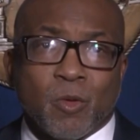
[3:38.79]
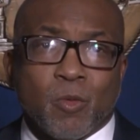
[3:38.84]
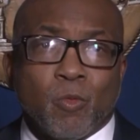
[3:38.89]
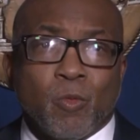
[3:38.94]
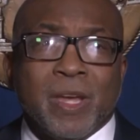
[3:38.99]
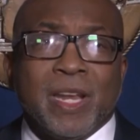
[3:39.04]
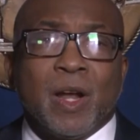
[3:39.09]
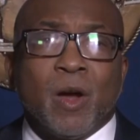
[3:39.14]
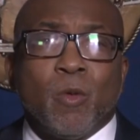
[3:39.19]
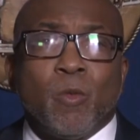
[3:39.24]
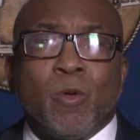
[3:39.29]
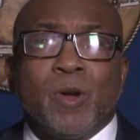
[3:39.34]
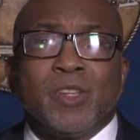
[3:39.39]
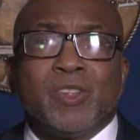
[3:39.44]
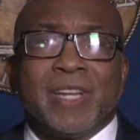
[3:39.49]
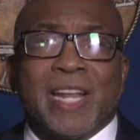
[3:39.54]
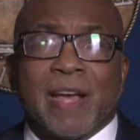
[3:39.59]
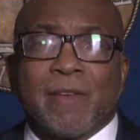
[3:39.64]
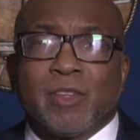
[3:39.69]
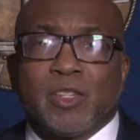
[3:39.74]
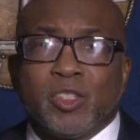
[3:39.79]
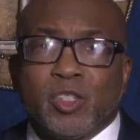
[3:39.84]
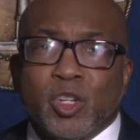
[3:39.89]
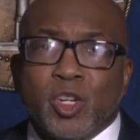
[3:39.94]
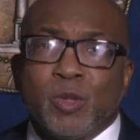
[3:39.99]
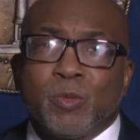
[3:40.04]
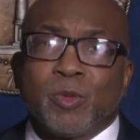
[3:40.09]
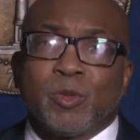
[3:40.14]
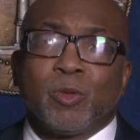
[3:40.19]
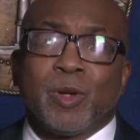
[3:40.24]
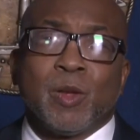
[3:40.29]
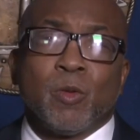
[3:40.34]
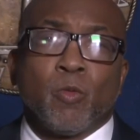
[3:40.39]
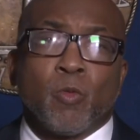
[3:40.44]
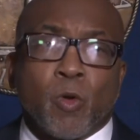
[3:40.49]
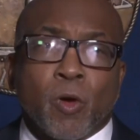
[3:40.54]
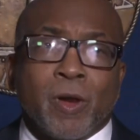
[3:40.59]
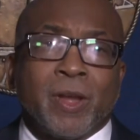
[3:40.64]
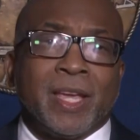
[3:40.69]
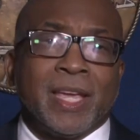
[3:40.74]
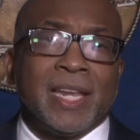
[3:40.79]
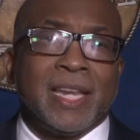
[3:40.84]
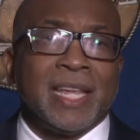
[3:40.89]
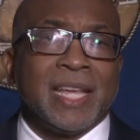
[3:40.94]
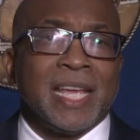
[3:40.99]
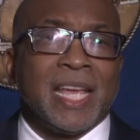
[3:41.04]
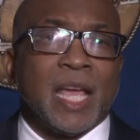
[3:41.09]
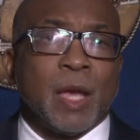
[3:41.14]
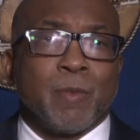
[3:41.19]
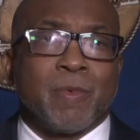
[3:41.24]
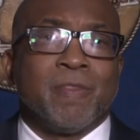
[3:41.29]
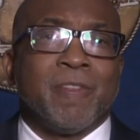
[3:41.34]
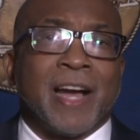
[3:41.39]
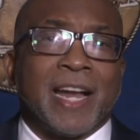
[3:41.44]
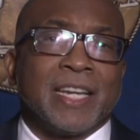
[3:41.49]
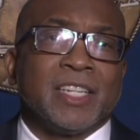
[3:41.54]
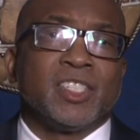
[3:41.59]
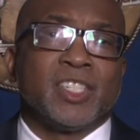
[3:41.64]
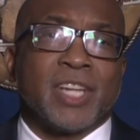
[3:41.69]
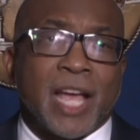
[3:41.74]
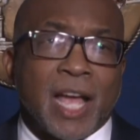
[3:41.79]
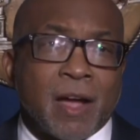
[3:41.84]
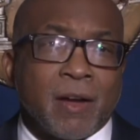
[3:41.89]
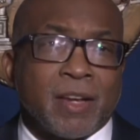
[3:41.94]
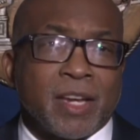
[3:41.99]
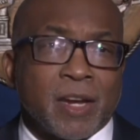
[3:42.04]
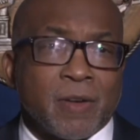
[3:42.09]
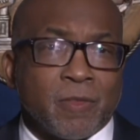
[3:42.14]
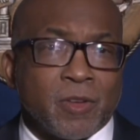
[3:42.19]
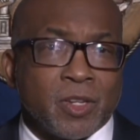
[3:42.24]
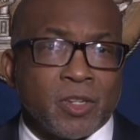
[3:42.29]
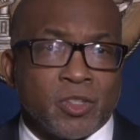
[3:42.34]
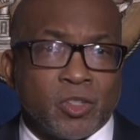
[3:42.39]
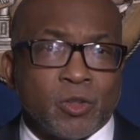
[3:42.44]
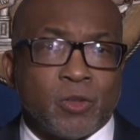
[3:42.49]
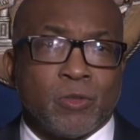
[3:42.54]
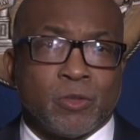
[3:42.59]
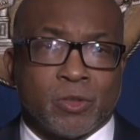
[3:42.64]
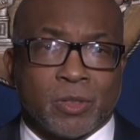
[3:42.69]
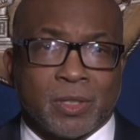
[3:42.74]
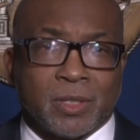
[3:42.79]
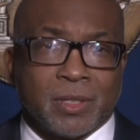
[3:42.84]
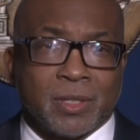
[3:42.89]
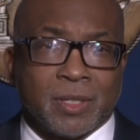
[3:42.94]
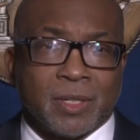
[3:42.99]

We don't want you to have to choose between working and providing child care for your children.